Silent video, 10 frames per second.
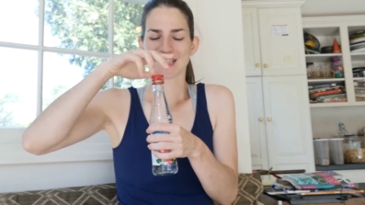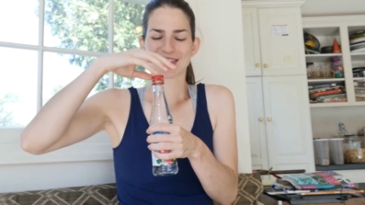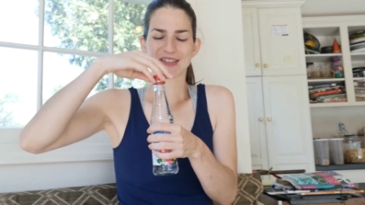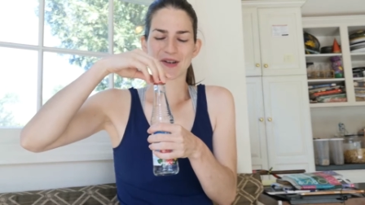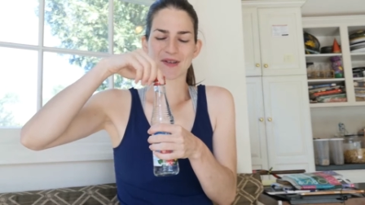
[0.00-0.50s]

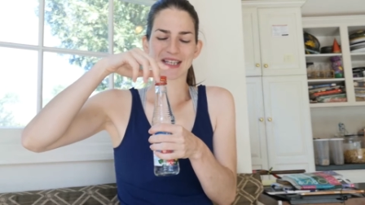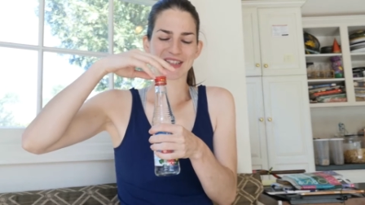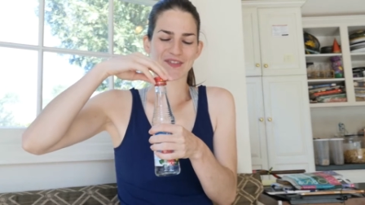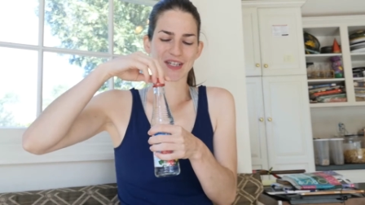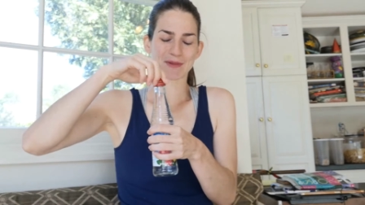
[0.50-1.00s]
So
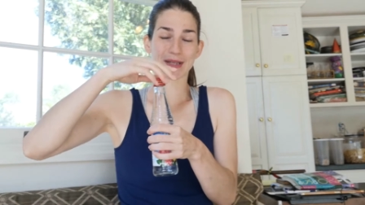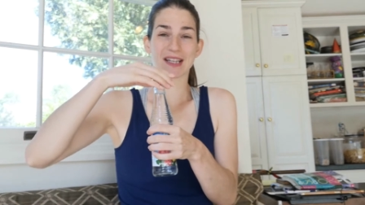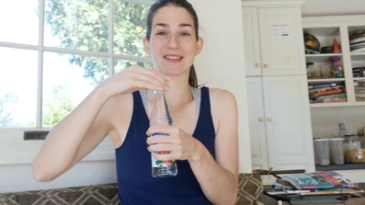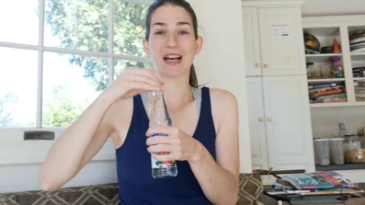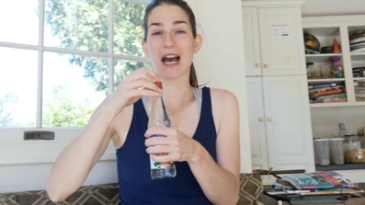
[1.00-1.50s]
it's funny
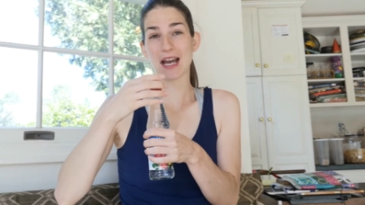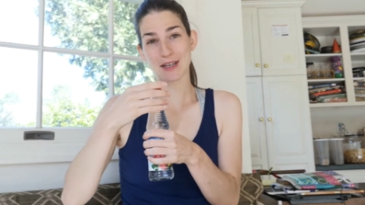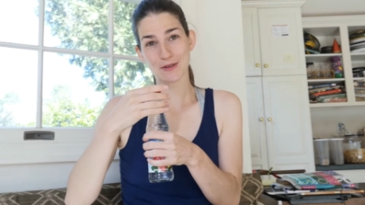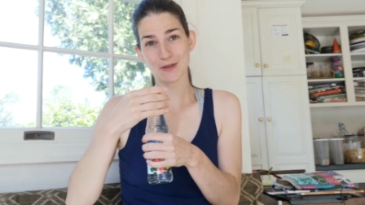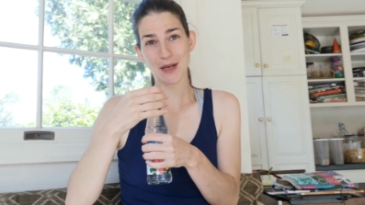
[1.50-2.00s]
because I
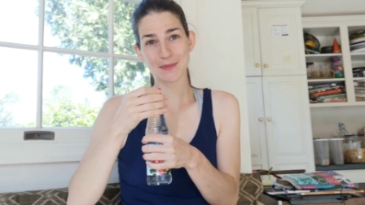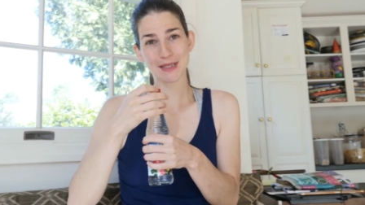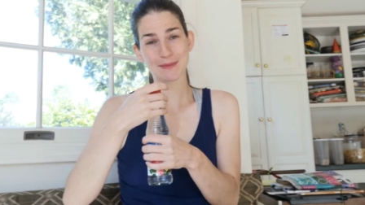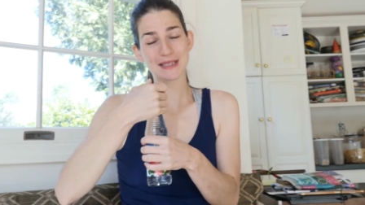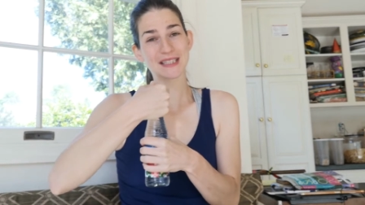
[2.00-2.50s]
grew up in
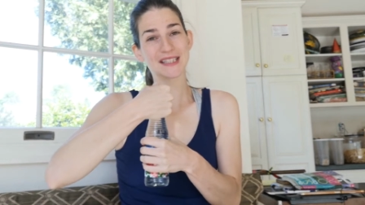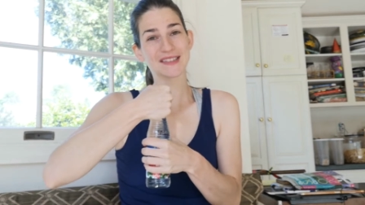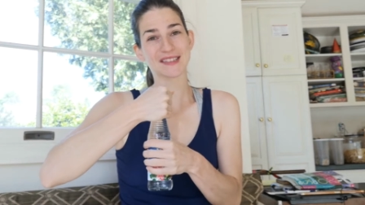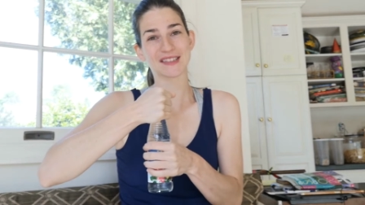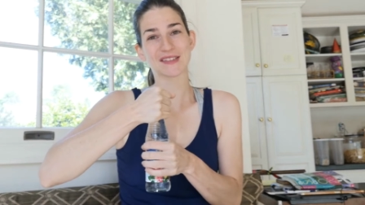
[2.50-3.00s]
the Middle
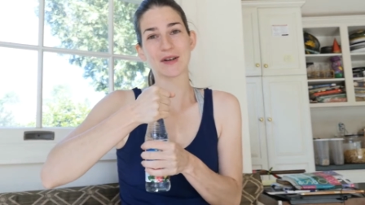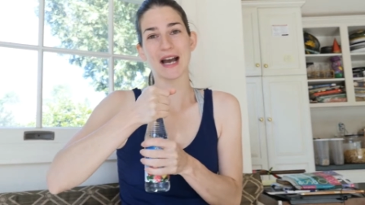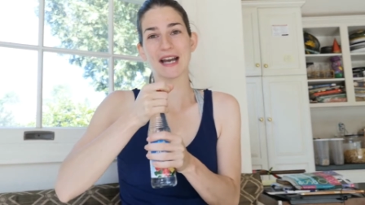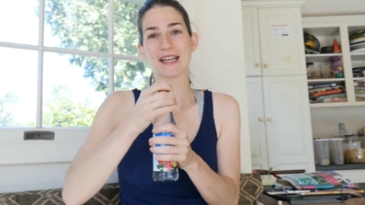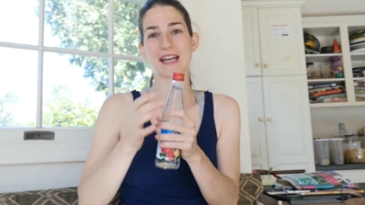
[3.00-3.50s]
East, so
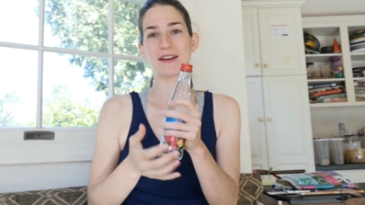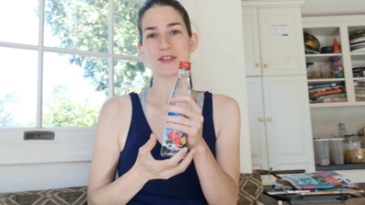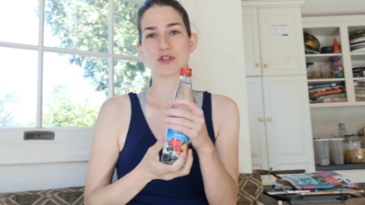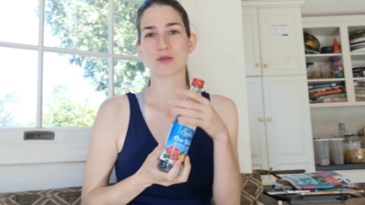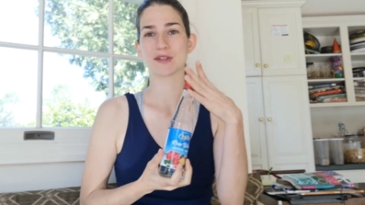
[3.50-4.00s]
I have
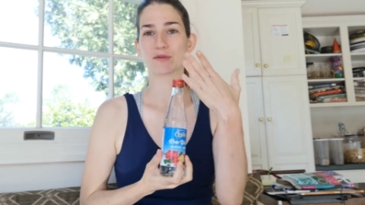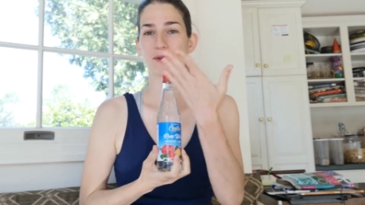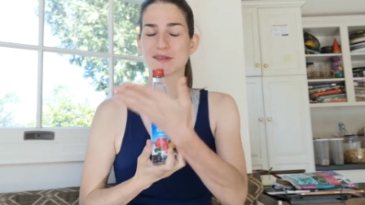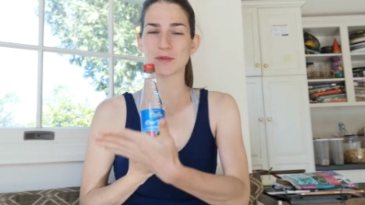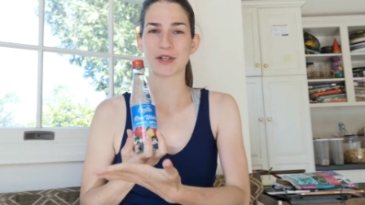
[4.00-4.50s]
enjoyed
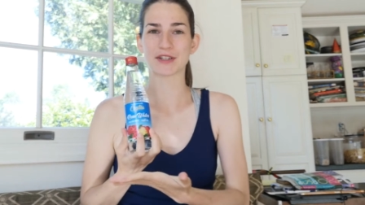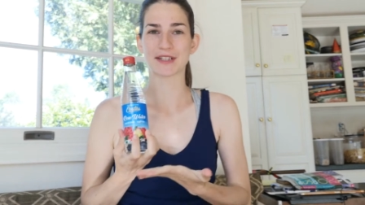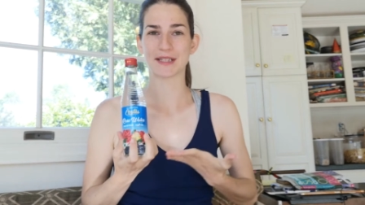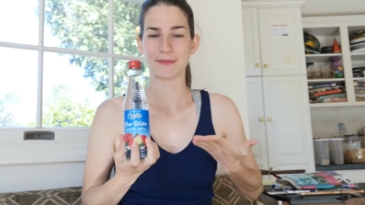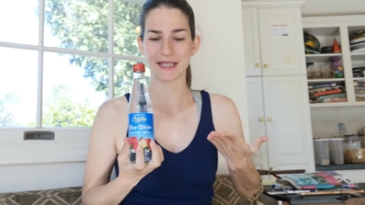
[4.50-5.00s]
rosewater
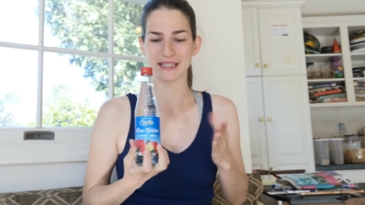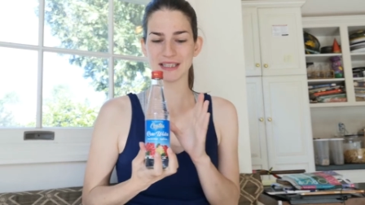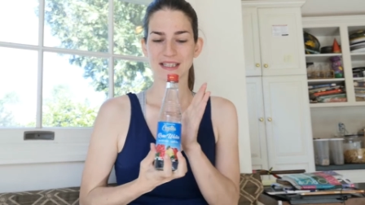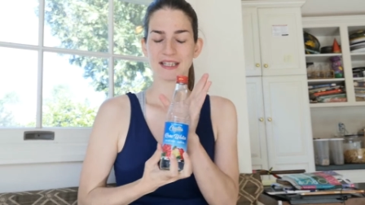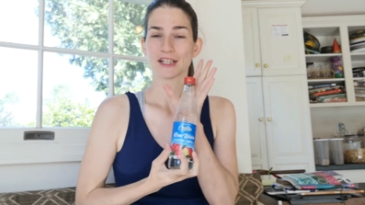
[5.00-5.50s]
in
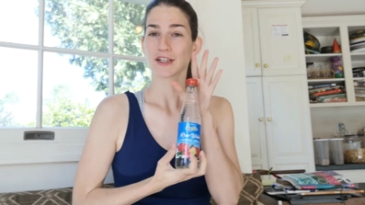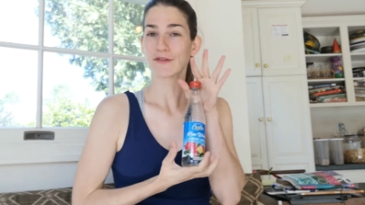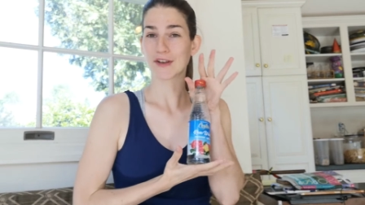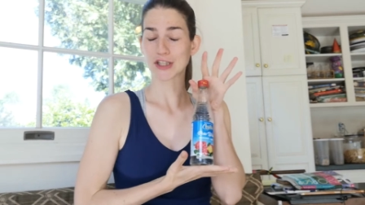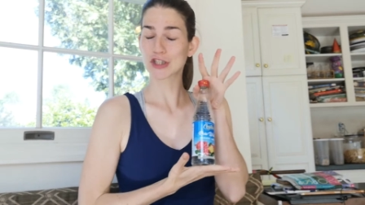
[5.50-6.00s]
many
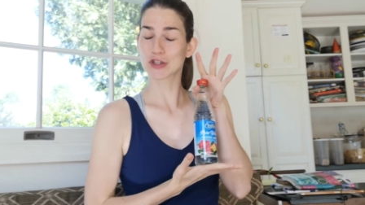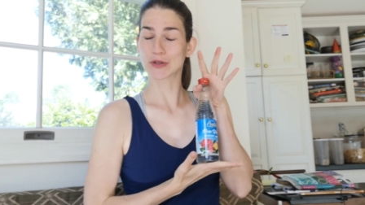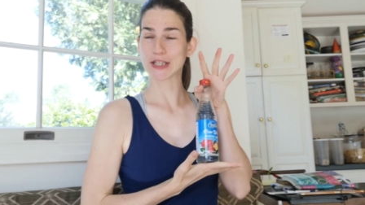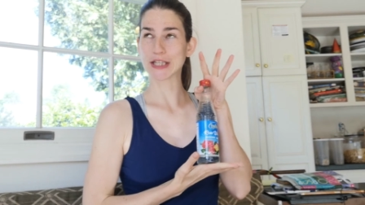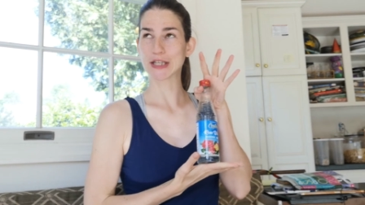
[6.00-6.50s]

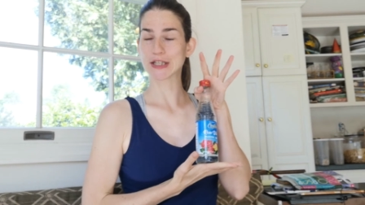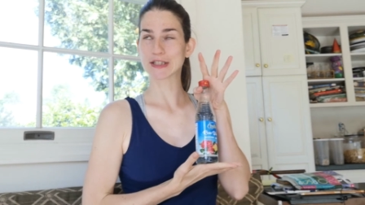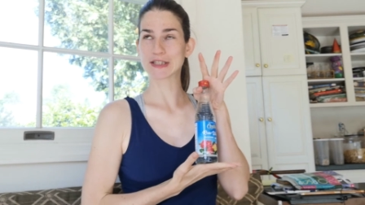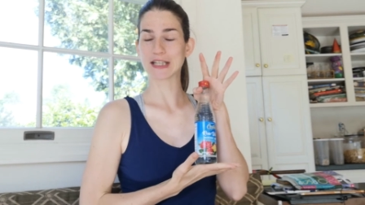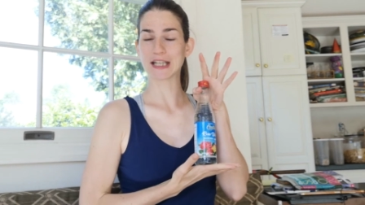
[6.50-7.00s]
confectionery
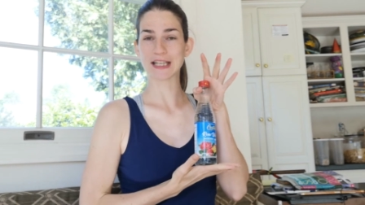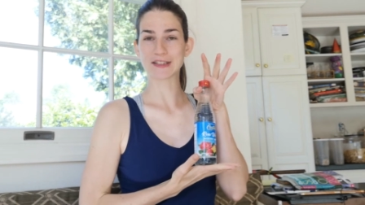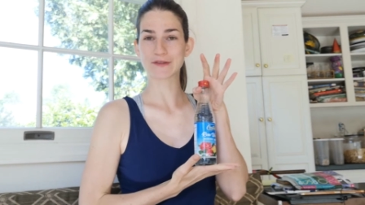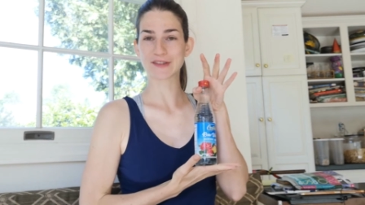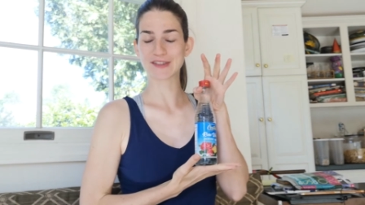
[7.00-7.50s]

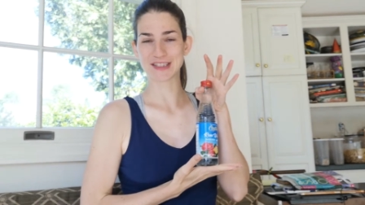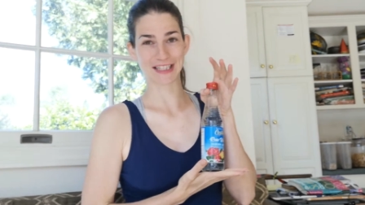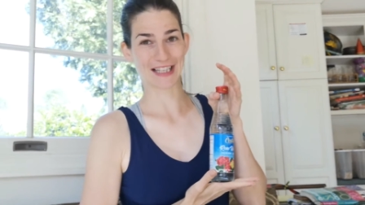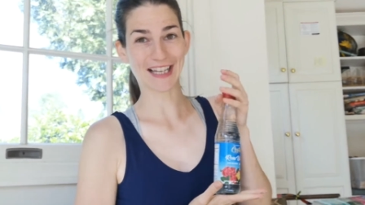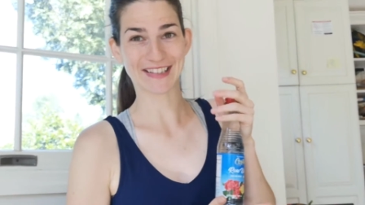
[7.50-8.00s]

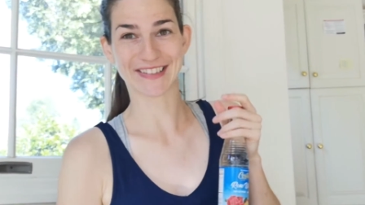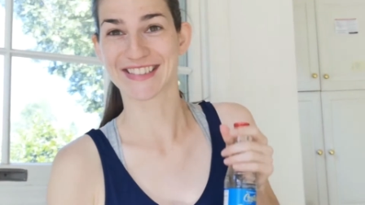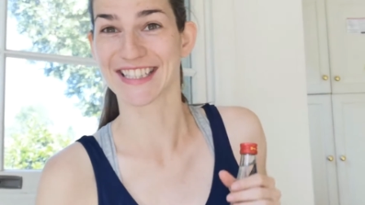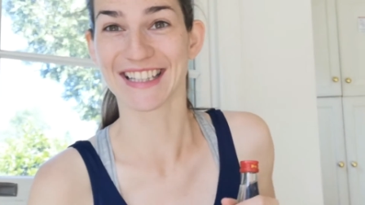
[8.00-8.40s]
delights,